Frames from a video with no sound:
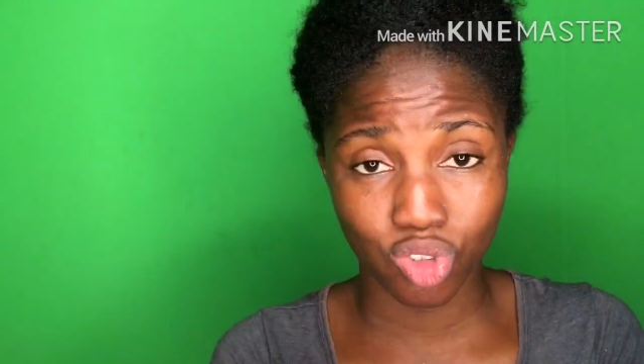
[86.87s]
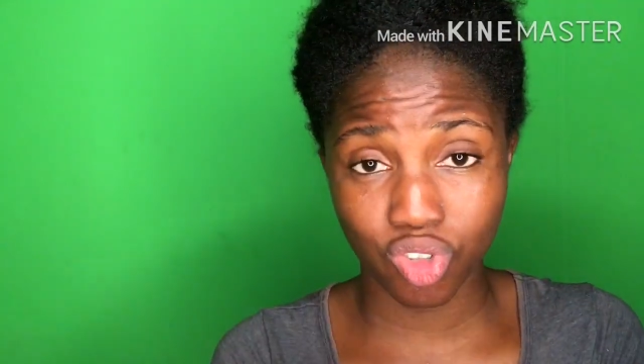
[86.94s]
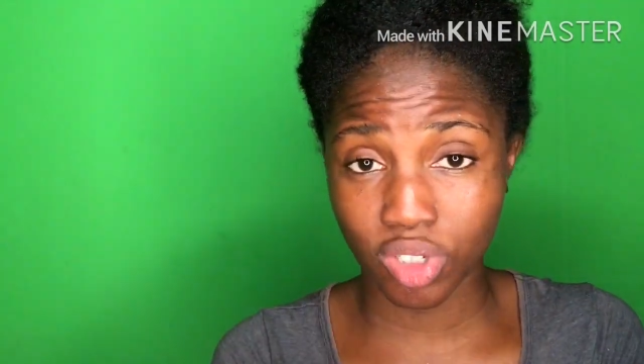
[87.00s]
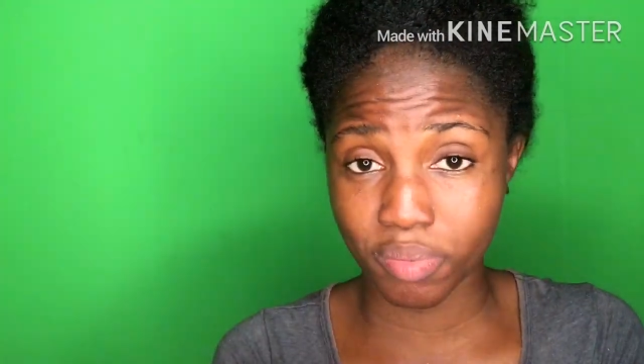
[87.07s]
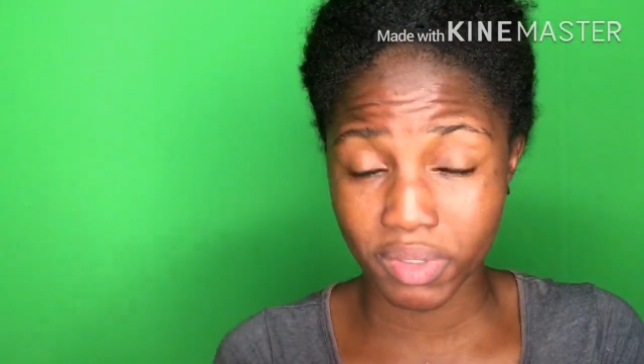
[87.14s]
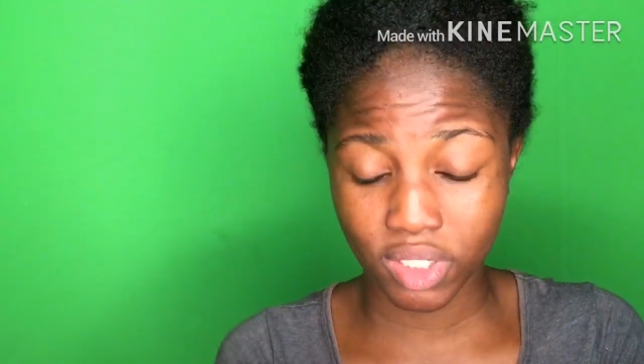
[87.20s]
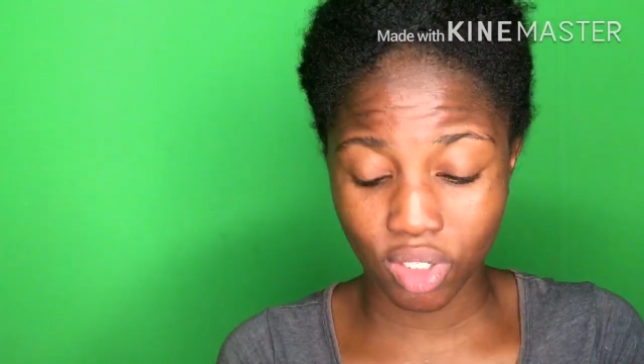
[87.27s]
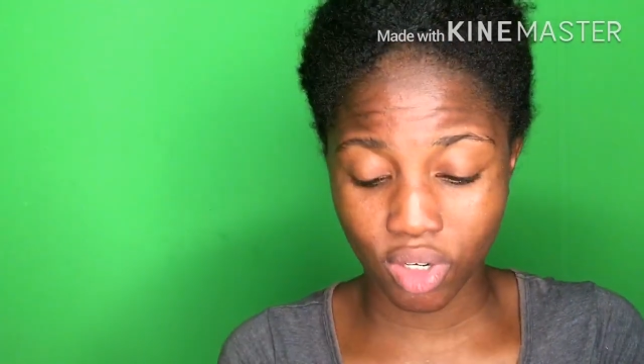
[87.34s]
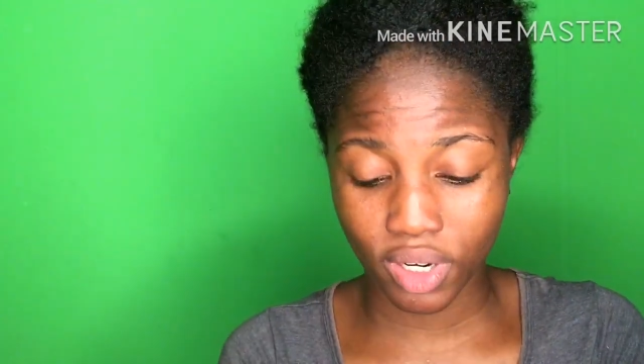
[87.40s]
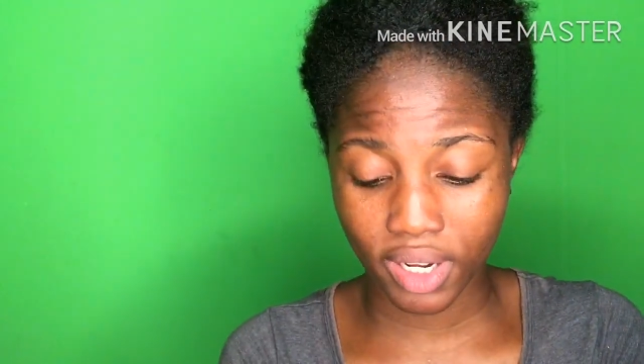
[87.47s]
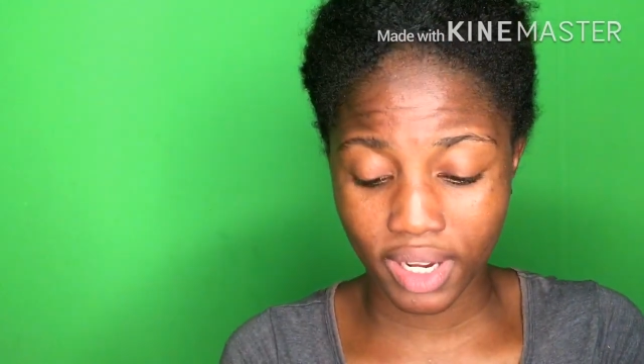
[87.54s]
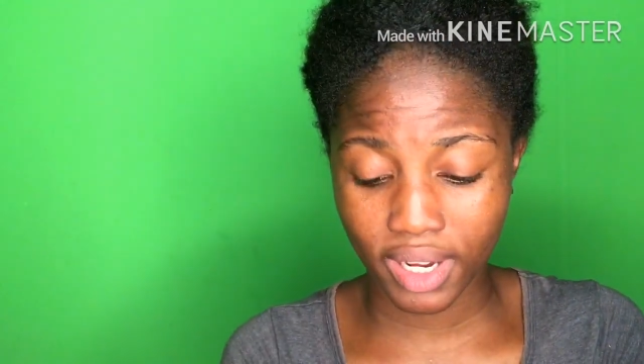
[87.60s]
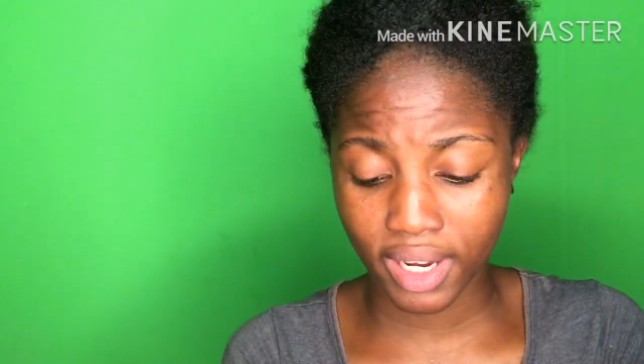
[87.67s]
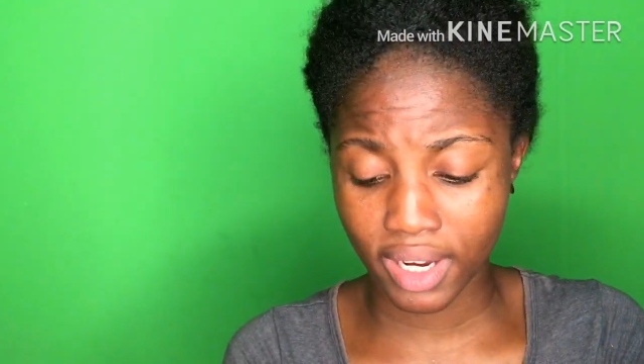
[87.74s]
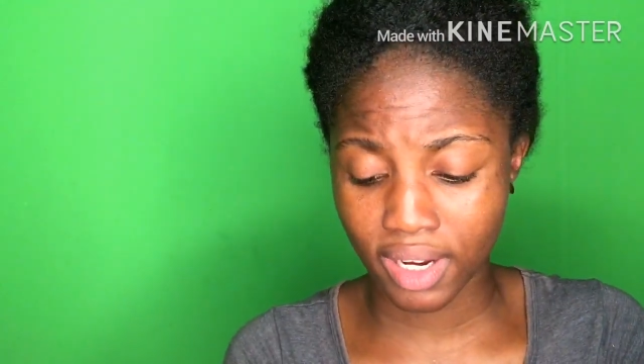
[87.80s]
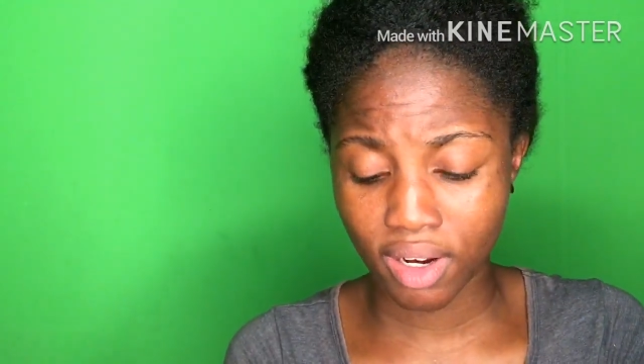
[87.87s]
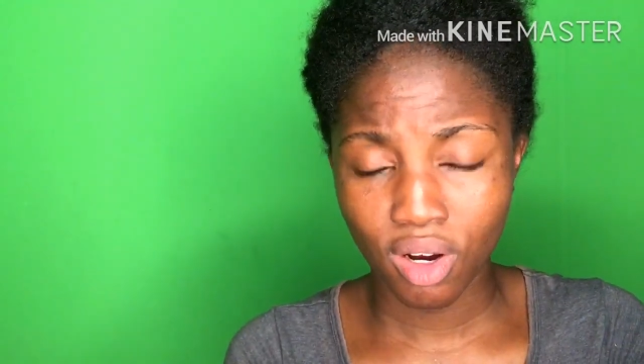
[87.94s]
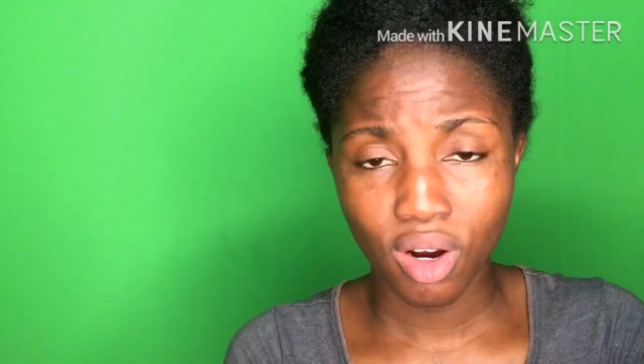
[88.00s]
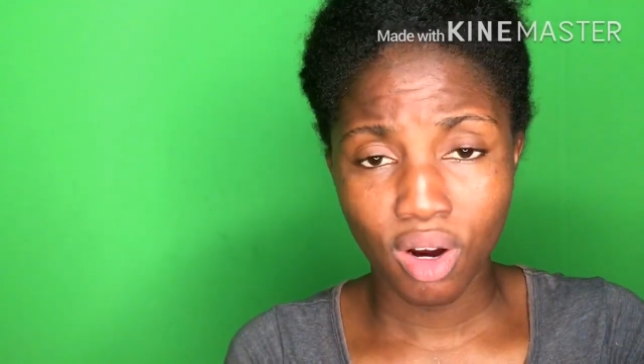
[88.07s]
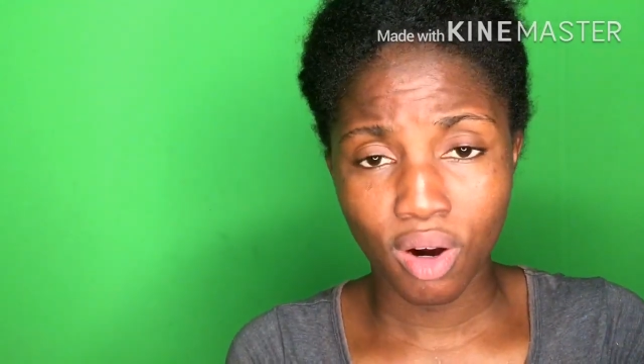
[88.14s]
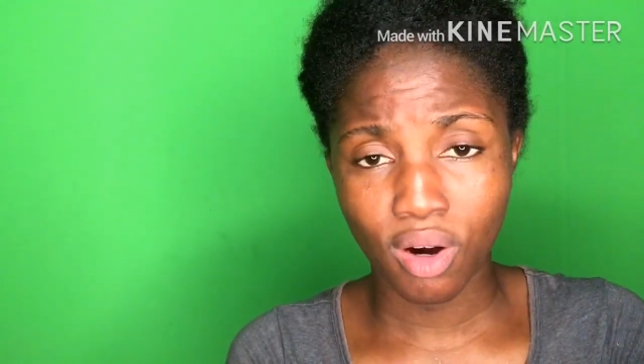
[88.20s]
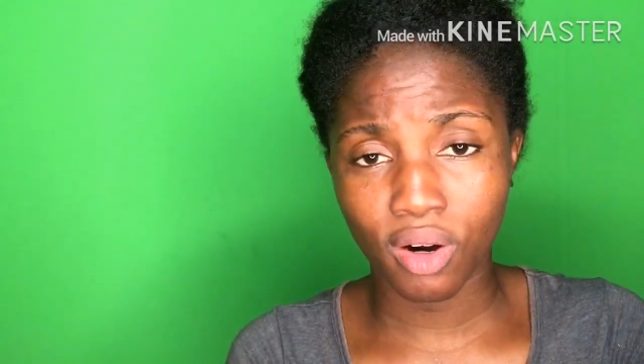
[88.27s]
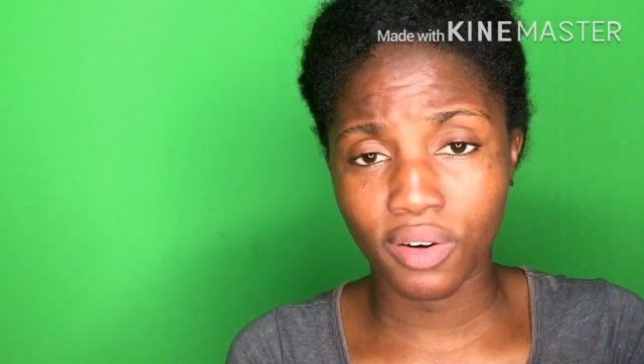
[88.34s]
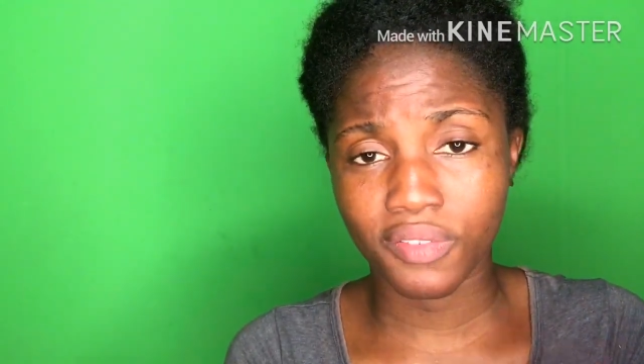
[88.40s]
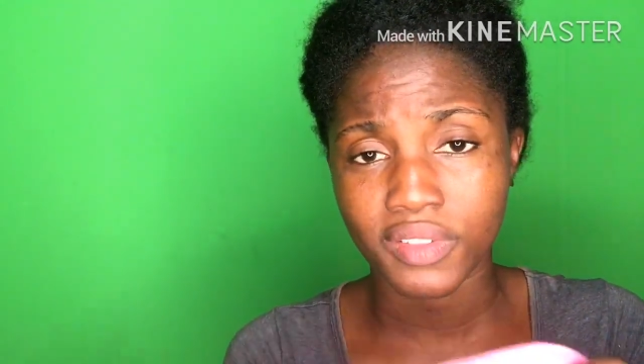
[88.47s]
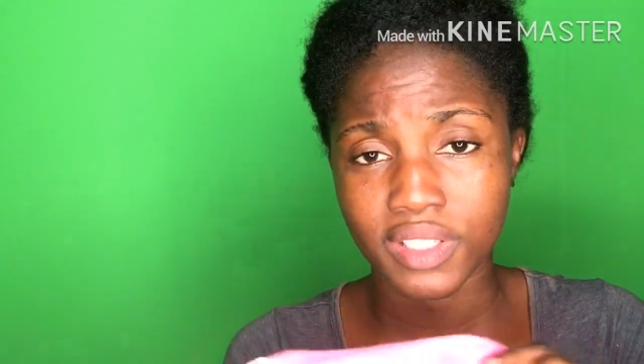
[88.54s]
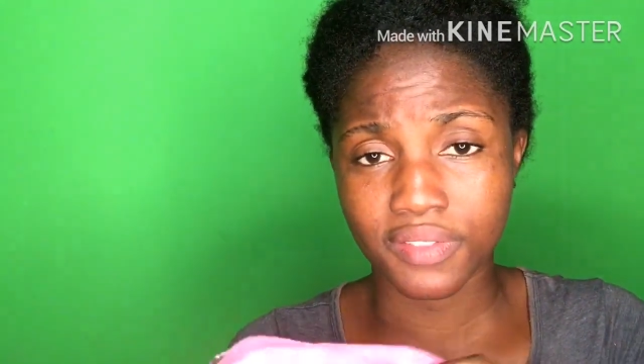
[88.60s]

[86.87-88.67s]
stripping your hair off.